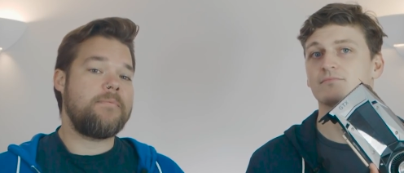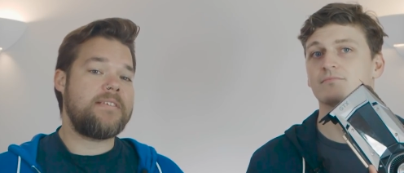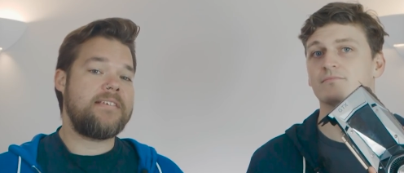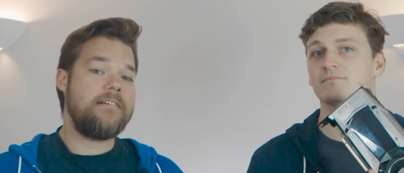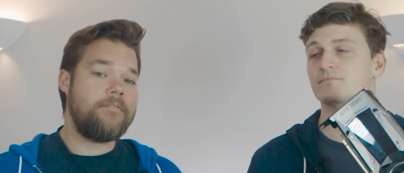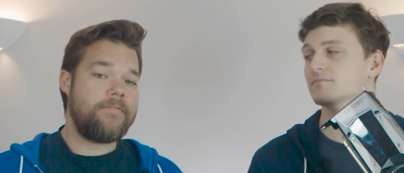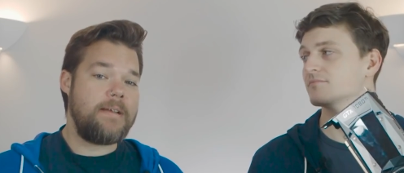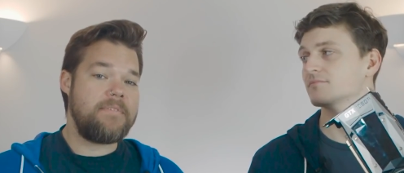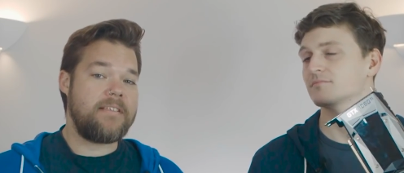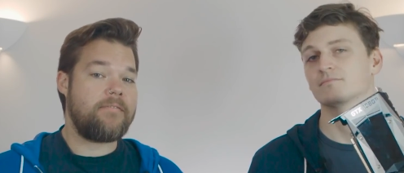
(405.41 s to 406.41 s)
Speaker 1: from a single
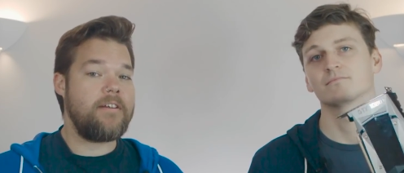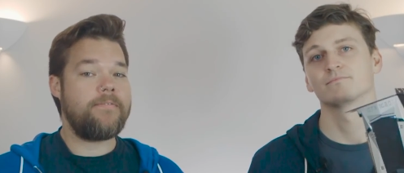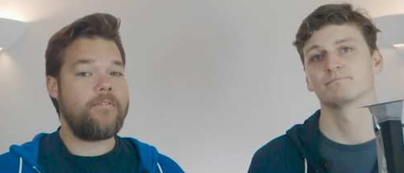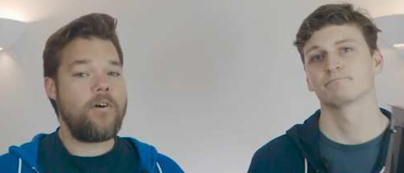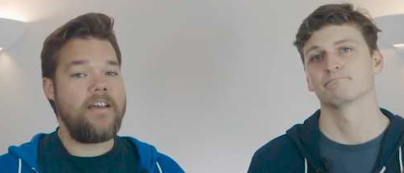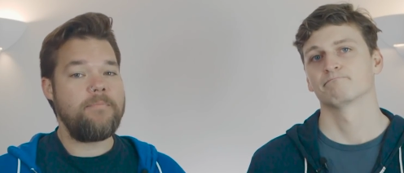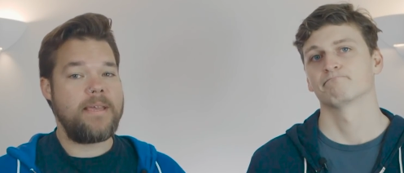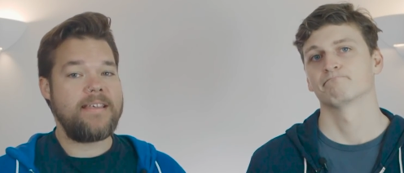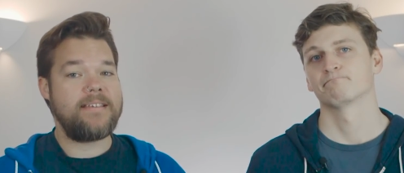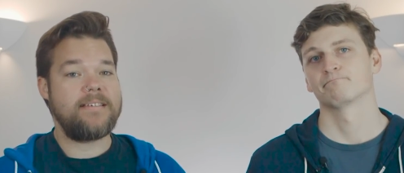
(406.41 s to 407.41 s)
frame to 3 or 4
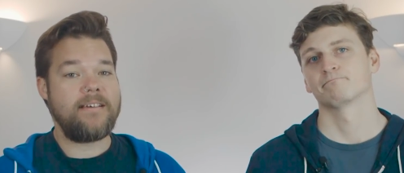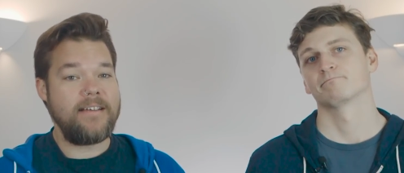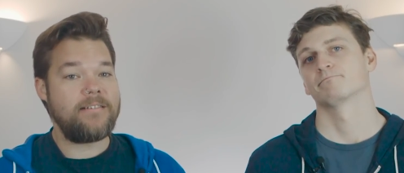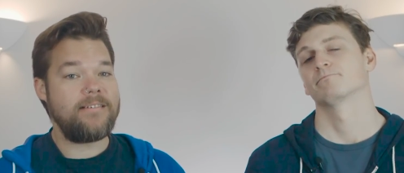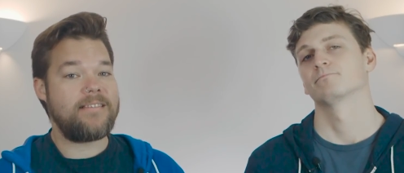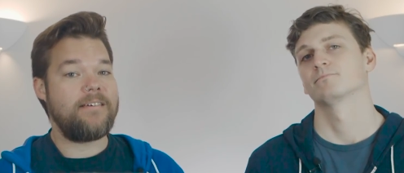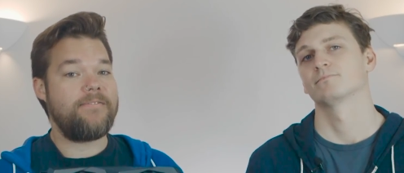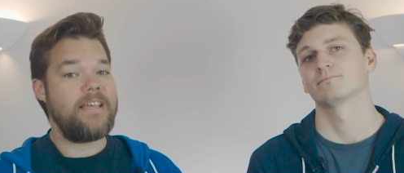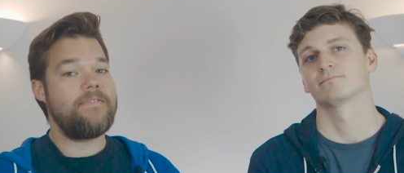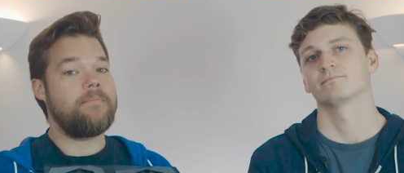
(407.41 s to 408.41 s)
FPS in titles
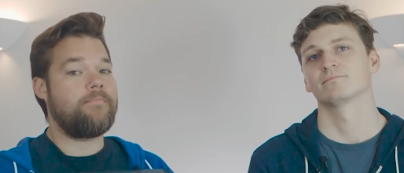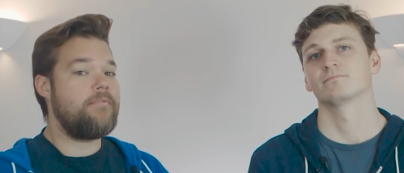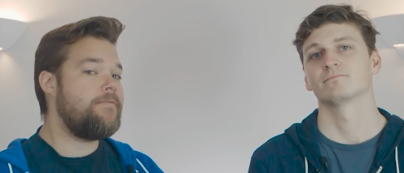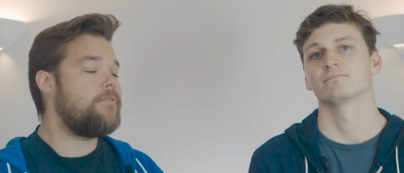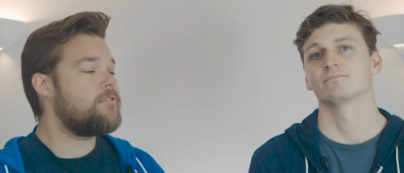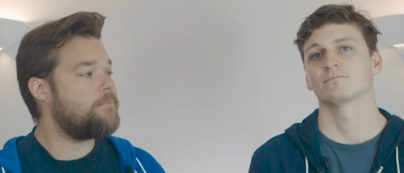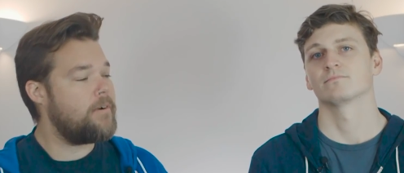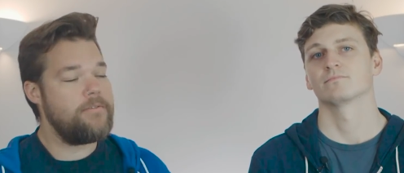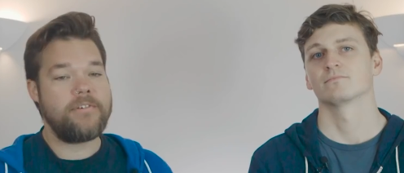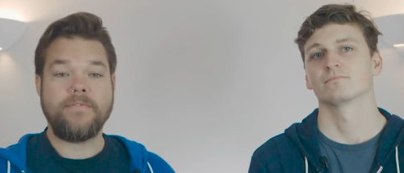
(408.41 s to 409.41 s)
that favour the brute force
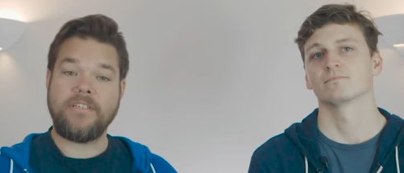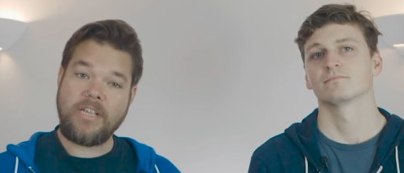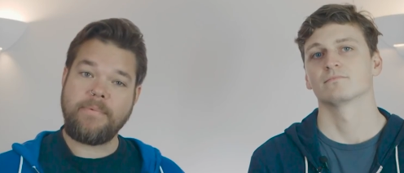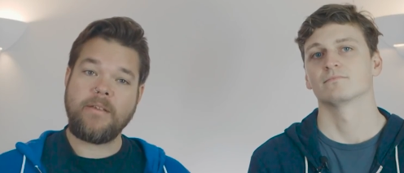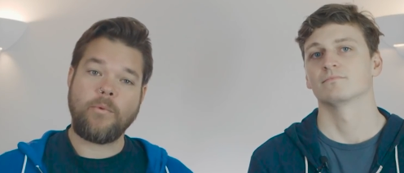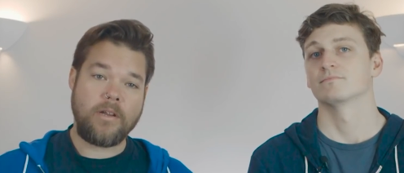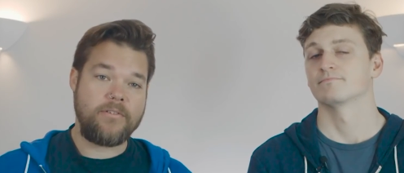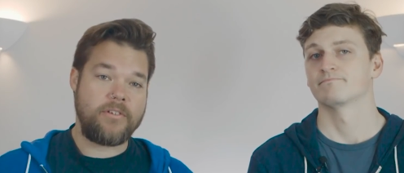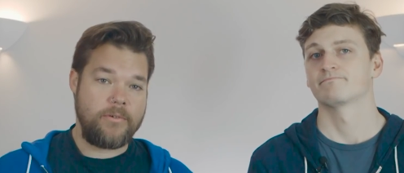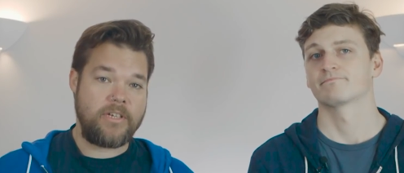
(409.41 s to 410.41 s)
approach of the GP102
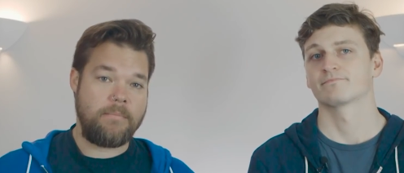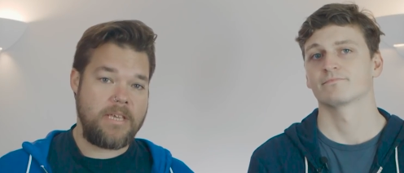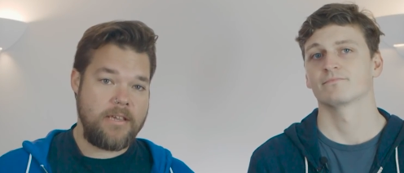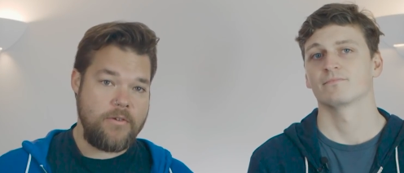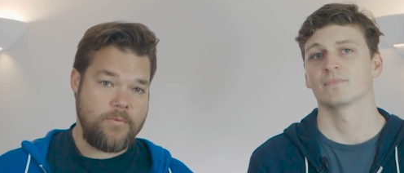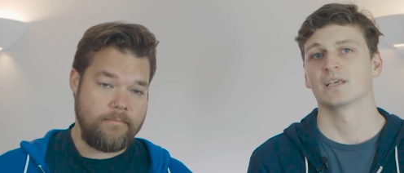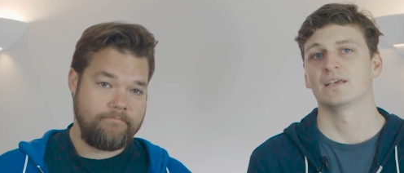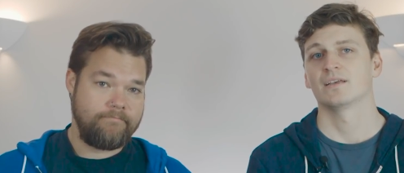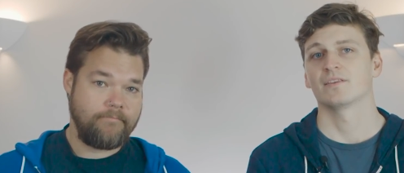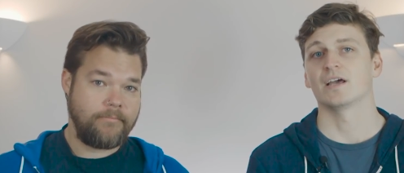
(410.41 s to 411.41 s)
GPU.
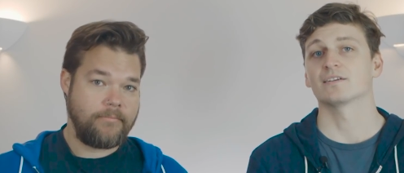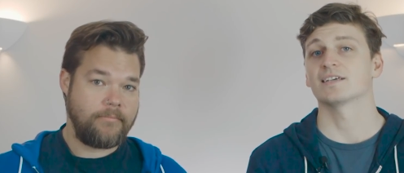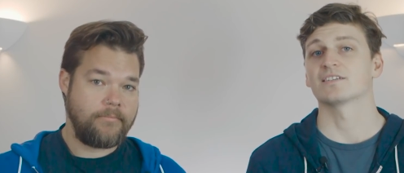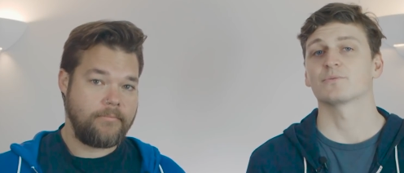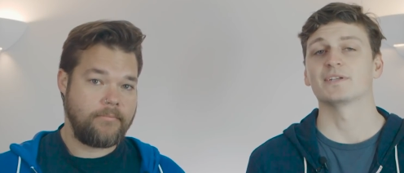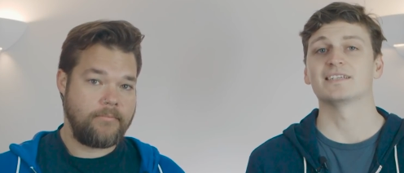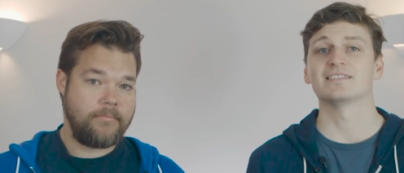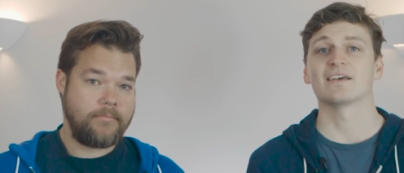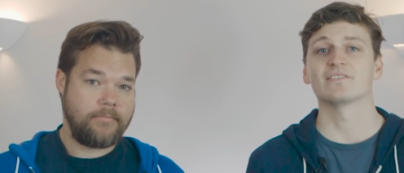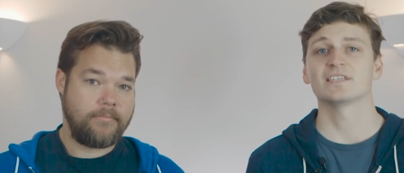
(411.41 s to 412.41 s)
Speaker 2: The RTX
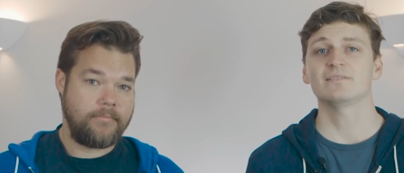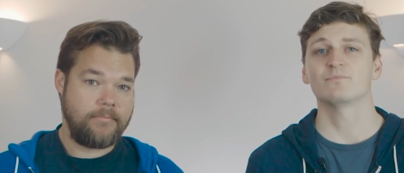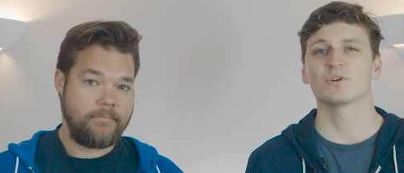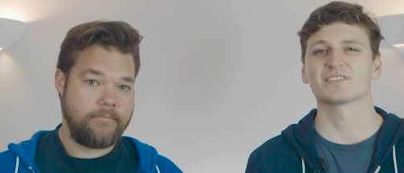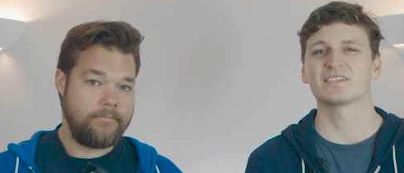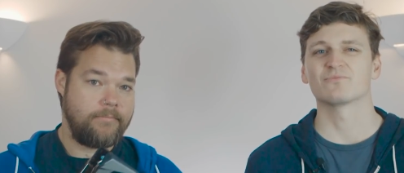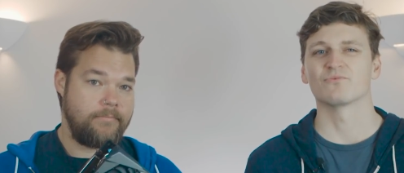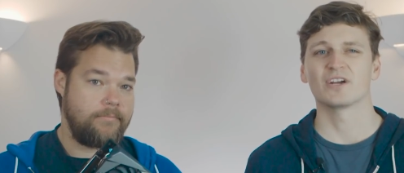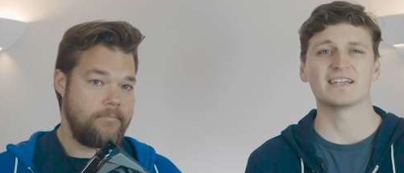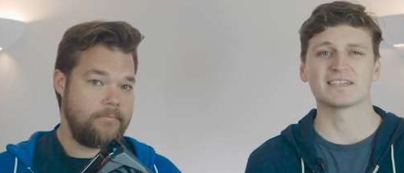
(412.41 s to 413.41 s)
2070, while still
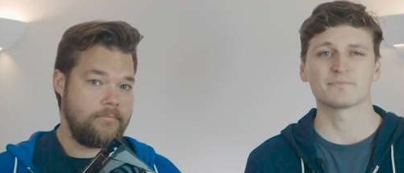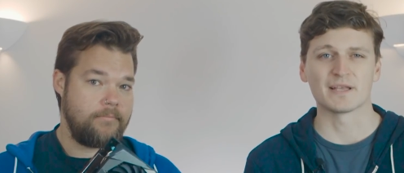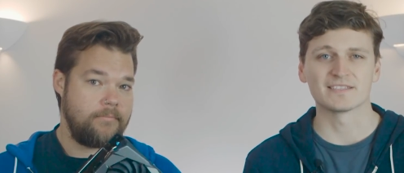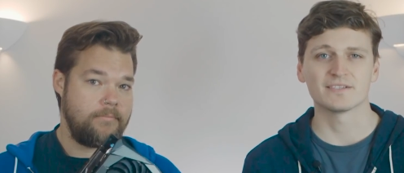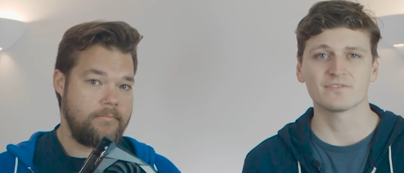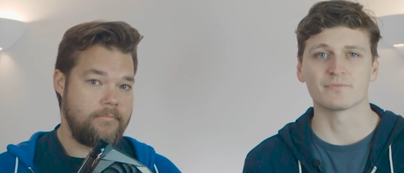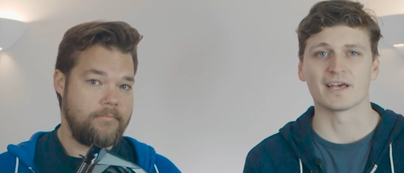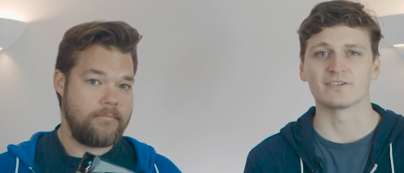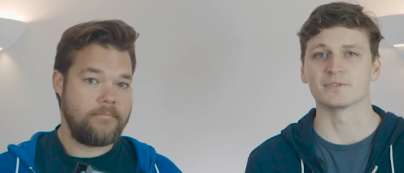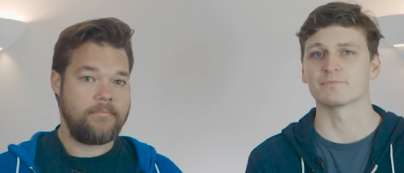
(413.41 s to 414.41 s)
really expensive
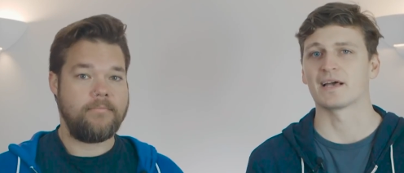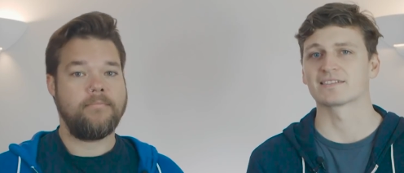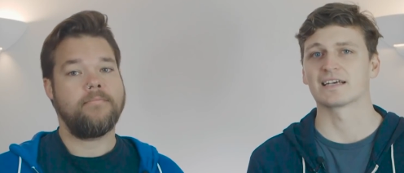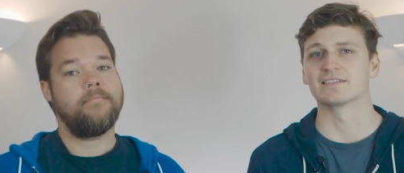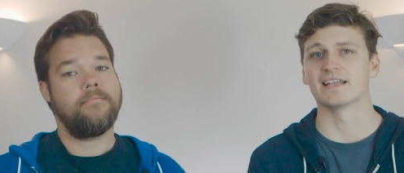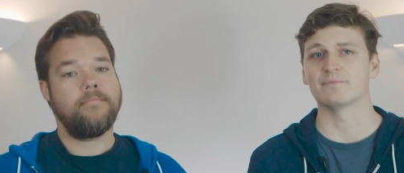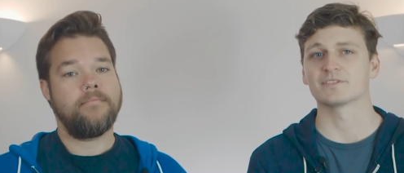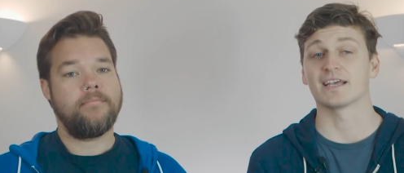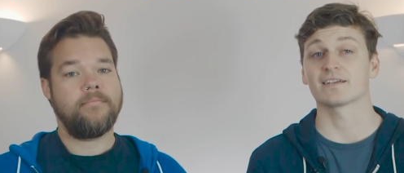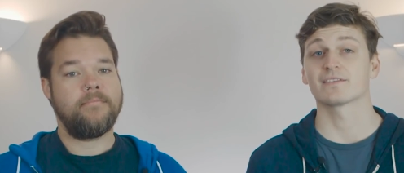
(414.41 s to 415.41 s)
compared to its Pascal
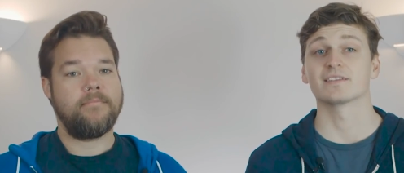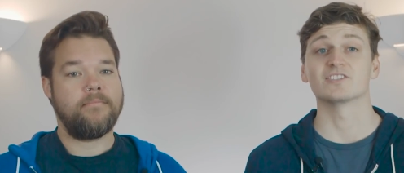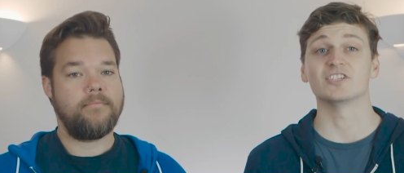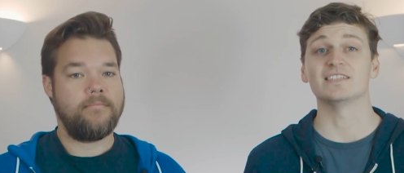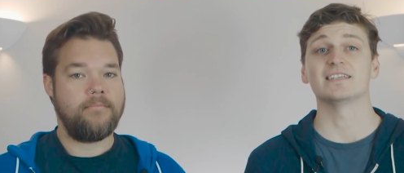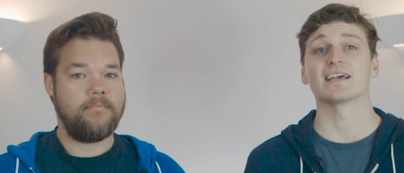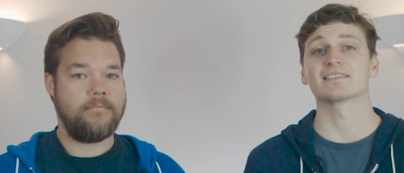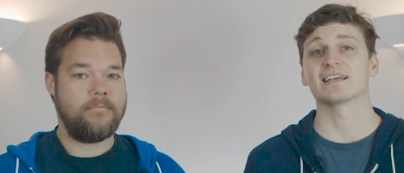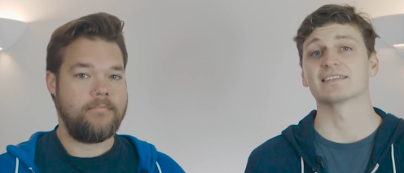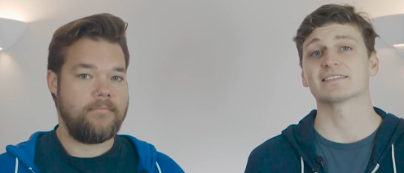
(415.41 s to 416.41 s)
namesake, the GTX
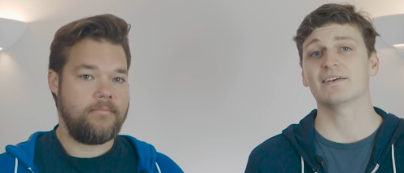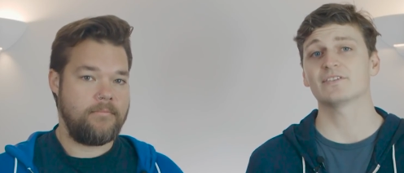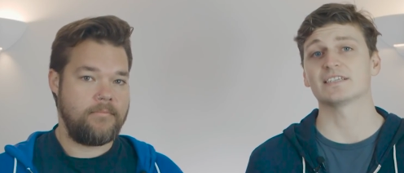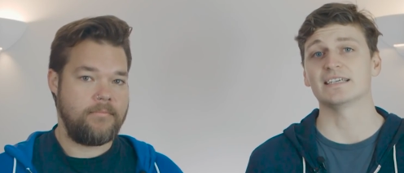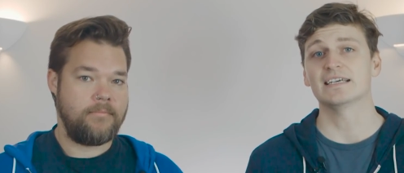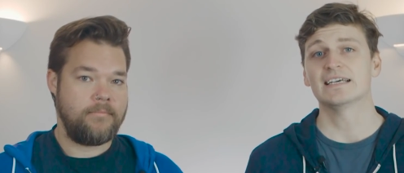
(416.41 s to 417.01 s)
1070,